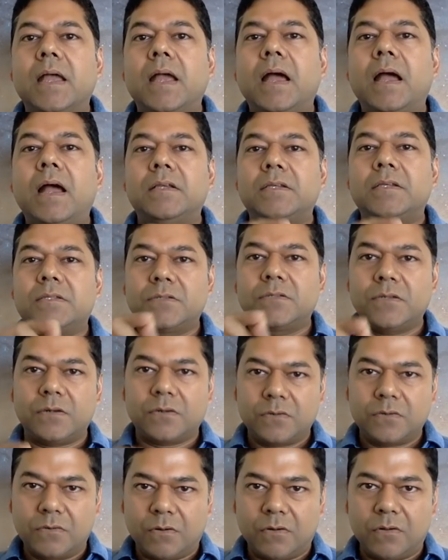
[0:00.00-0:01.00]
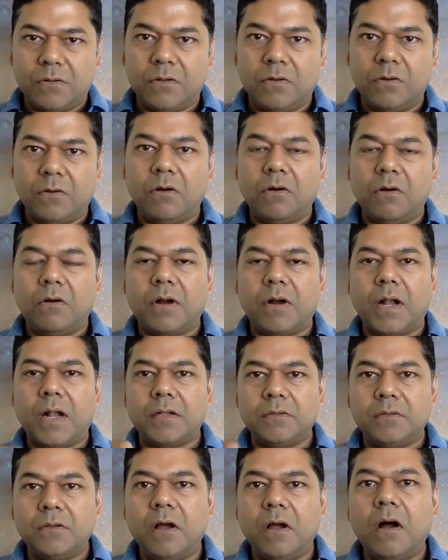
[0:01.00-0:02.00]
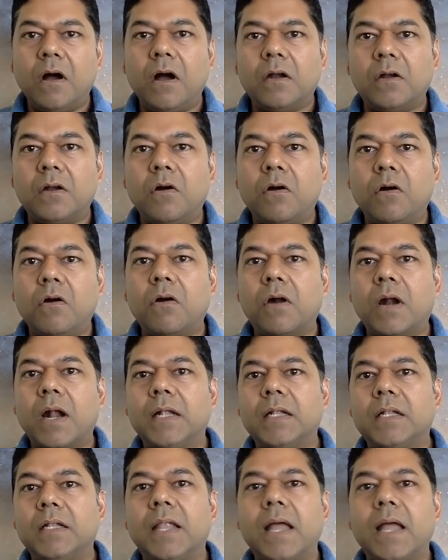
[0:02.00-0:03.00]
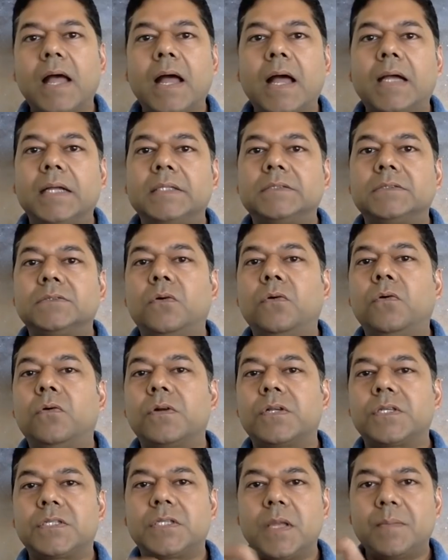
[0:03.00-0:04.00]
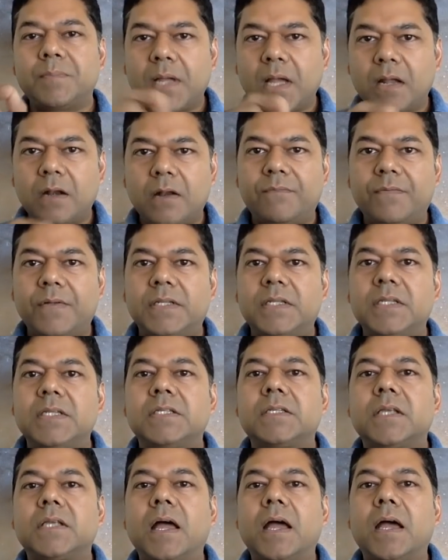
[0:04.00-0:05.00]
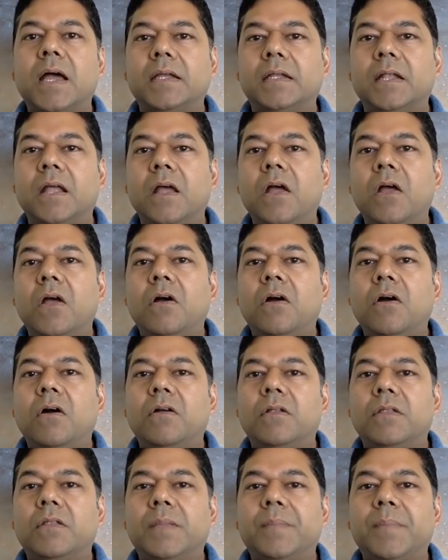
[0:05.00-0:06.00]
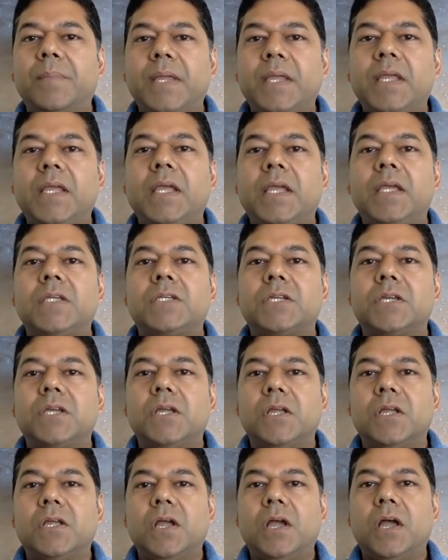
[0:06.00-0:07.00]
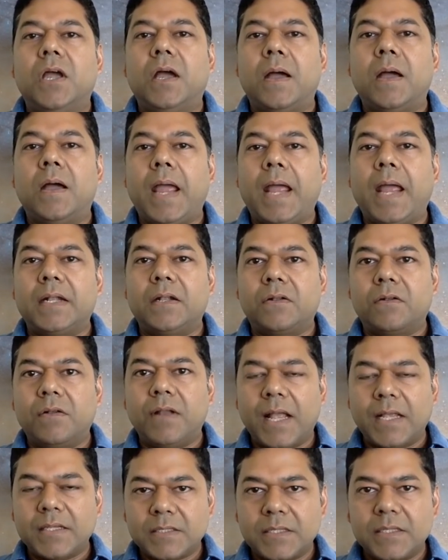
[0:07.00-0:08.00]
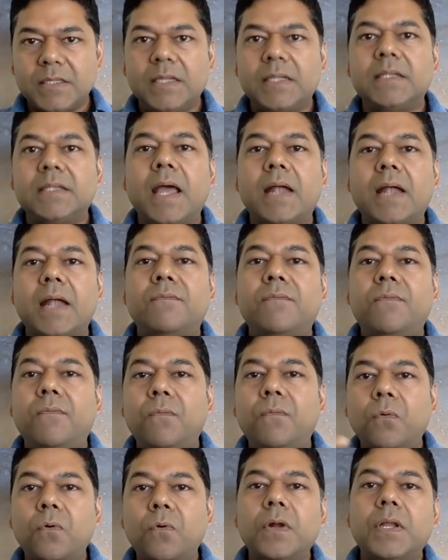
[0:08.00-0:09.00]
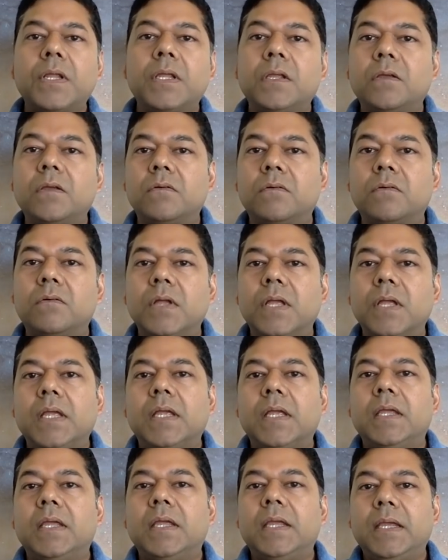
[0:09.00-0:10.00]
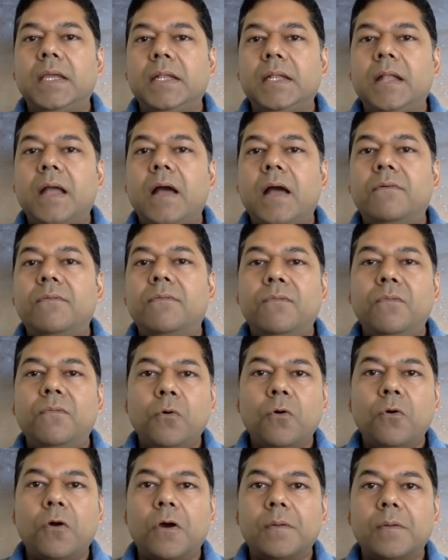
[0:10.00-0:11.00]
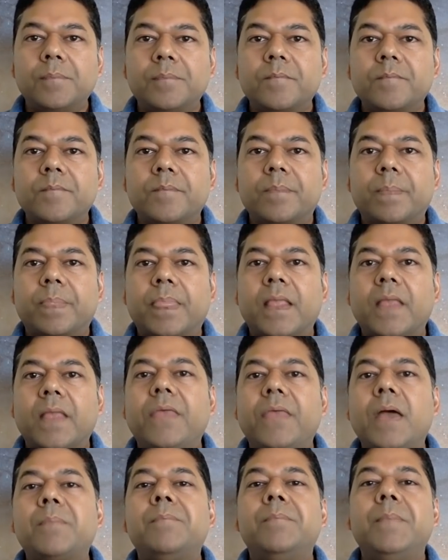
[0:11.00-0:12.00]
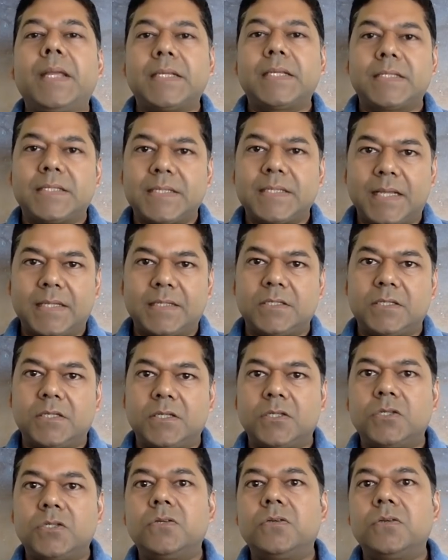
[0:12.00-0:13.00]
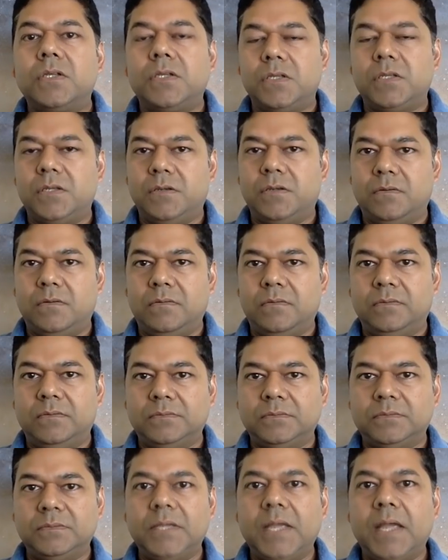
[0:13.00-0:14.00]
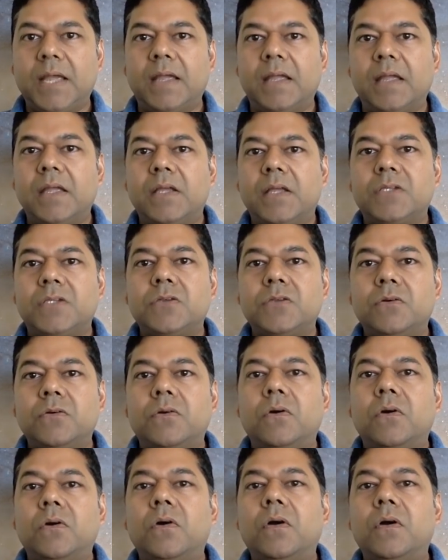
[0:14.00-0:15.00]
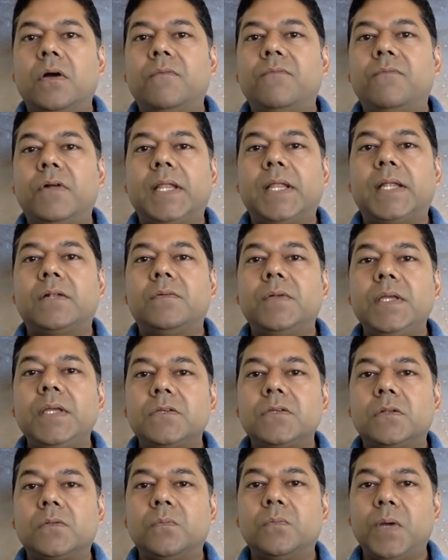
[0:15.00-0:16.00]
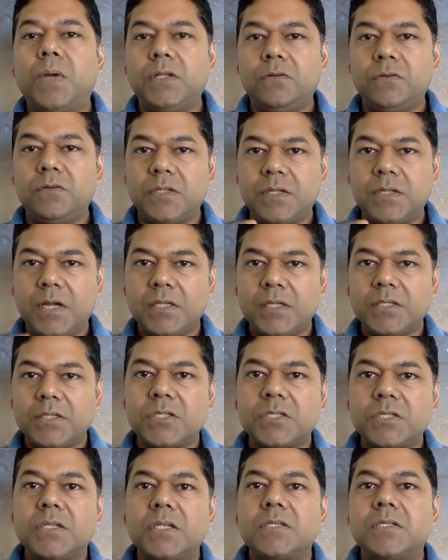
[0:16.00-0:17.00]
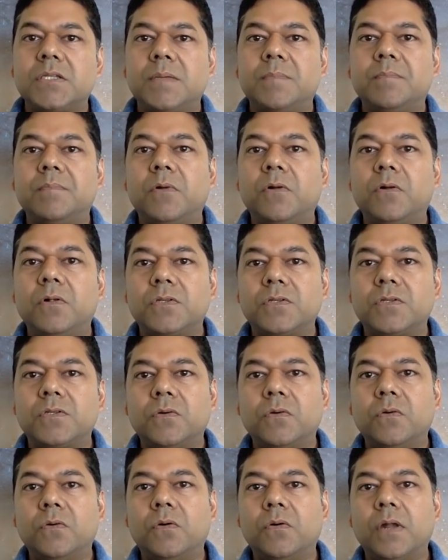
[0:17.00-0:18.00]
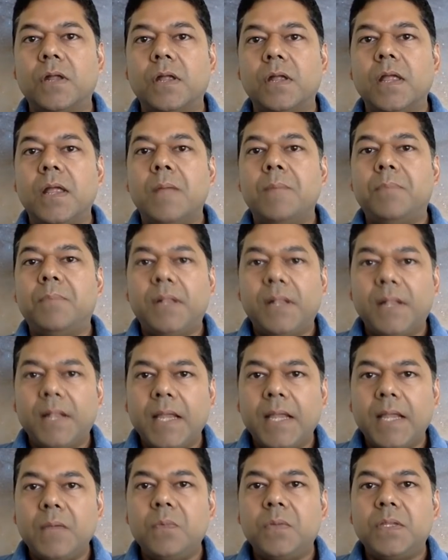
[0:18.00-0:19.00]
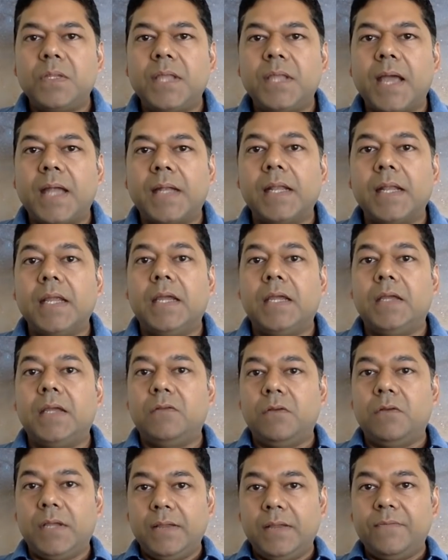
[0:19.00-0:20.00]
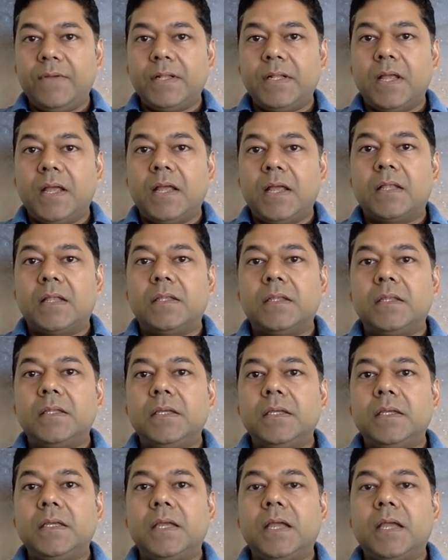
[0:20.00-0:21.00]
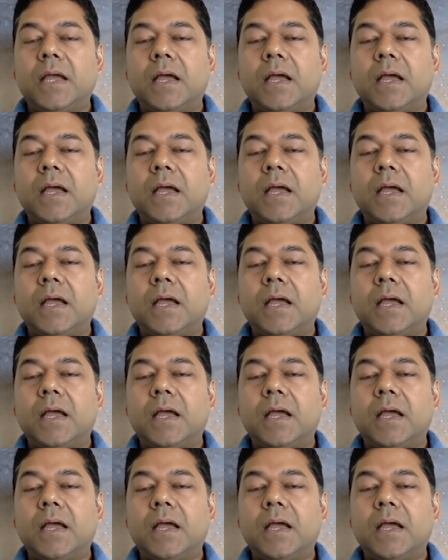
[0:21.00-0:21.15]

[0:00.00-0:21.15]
a circle or a dot or a line or some kind of a design on the page and translate that for you in a form that makes sense to you. Okay, so for that reason, when you touch the symbols or play with that, even the